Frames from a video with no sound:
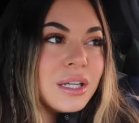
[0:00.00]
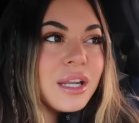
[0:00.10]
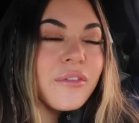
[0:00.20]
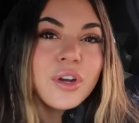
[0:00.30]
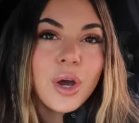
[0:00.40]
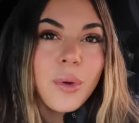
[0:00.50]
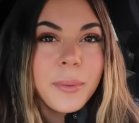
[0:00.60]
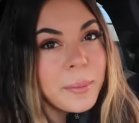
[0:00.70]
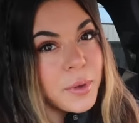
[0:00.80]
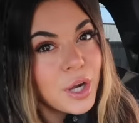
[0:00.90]
never know what
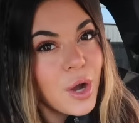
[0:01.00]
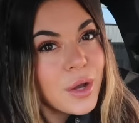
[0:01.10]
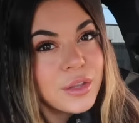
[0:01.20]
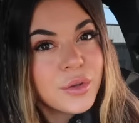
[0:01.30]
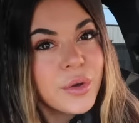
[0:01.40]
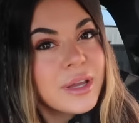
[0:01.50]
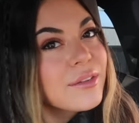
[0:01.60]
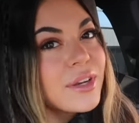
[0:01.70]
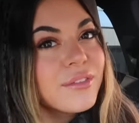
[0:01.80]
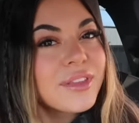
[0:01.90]
people are going through,
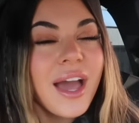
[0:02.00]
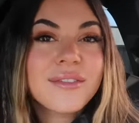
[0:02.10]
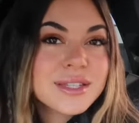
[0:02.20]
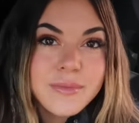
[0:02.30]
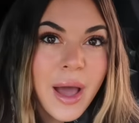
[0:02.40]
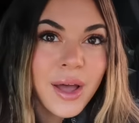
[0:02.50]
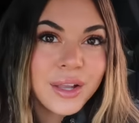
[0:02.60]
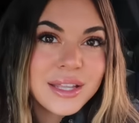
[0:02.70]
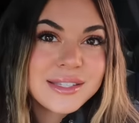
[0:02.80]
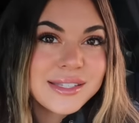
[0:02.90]
even if they have a
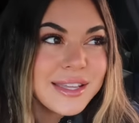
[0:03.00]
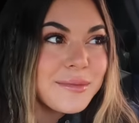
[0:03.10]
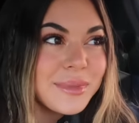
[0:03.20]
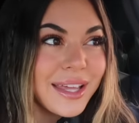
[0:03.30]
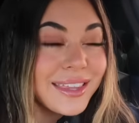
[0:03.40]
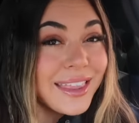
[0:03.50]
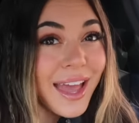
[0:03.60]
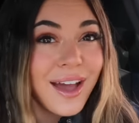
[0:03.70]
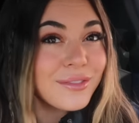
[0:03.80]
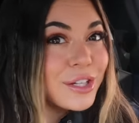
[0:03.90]
smile and seem like they
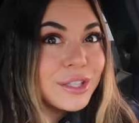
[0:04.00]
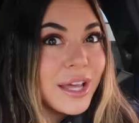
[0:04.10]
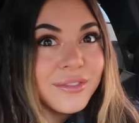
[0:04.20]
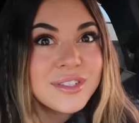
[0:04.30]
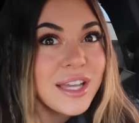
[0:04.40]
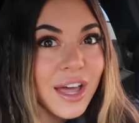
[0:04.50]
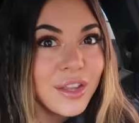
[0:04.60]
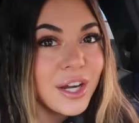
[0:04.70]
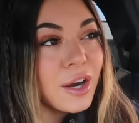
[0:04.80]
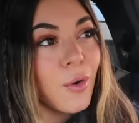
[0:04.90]
have their life
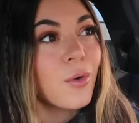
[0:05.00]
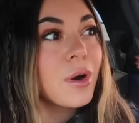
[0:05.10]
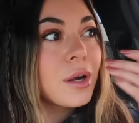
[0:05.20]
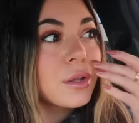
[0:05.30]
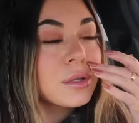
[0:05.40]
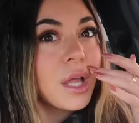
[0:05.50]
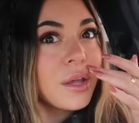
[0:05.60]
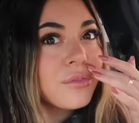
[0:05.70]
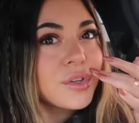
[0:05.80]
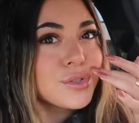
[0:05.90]
together or their
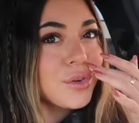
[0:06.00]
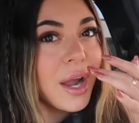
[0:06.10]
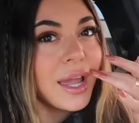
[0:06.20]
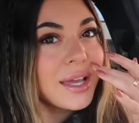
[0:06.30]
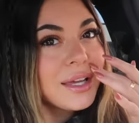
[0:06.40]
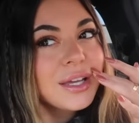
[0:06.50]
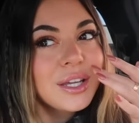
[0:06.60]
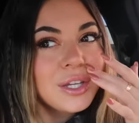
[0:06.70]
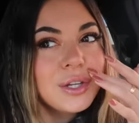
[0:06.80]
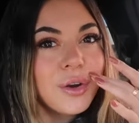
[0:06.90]
life is great.
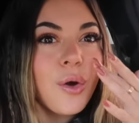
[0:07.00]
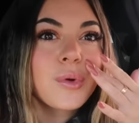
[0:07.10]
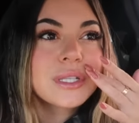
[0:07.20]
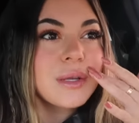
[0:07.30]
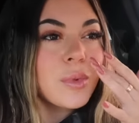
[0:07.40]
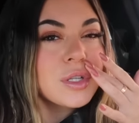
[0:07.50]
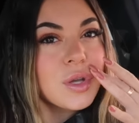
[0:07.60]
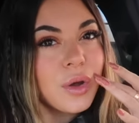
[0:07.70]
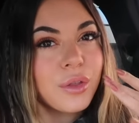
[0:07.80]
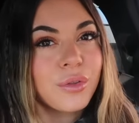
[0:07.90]
You don't know what someone is
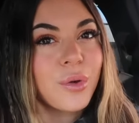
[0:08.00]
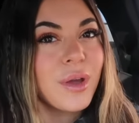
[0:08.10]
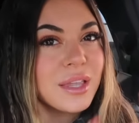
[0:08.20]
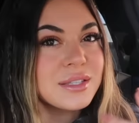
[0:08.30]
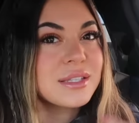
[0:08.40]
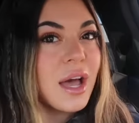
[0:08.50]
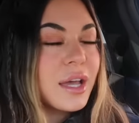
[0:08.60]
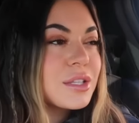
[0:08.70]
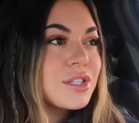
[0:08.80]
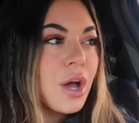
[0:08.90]
going through
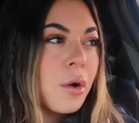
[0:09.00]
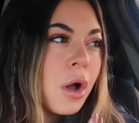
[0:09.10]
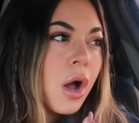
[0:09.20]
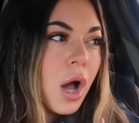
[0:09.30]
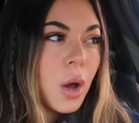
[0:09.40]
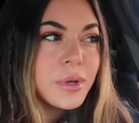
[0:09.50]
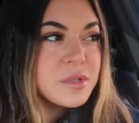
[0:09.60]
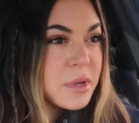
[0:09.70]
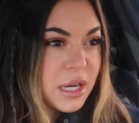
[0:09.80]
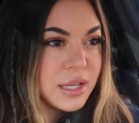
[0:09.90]
inside. So
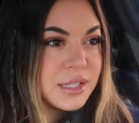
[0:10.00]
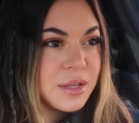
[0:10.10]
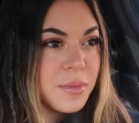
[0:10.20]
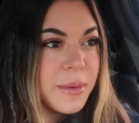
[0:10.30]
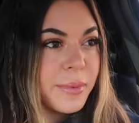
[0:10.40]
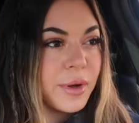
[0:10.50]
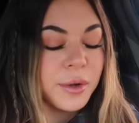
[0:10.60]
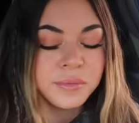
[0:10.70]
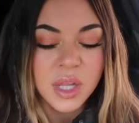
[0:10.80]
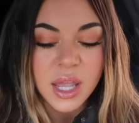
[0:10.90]
always be nice to
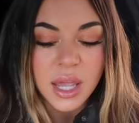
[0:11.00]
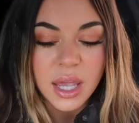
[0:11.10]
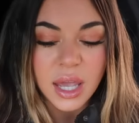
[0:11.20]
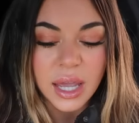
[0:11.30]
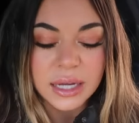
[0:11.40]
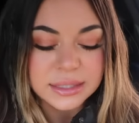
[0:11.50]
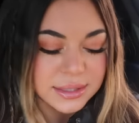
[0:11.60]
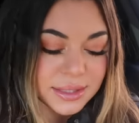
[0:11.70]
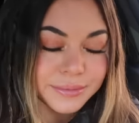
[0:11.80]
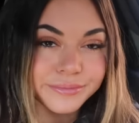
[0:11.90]
people.
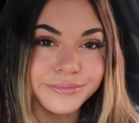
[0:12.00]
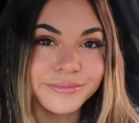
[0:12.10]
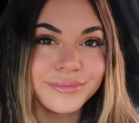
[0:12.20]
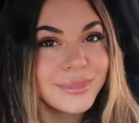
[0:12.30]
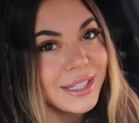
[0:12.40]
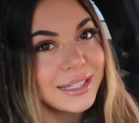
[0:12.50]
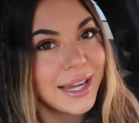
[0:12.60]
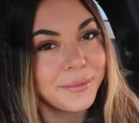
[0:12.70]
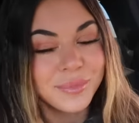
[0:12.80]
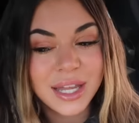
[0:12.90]
And
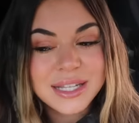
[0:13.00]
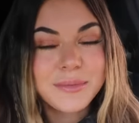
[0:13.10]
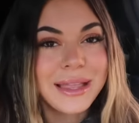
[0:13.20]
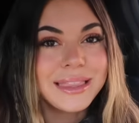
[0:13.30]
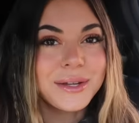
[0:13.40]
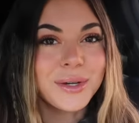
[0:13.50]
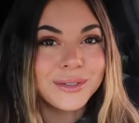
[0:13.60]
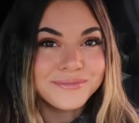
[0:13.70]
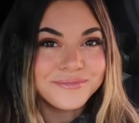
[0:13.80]
yeah, that is my little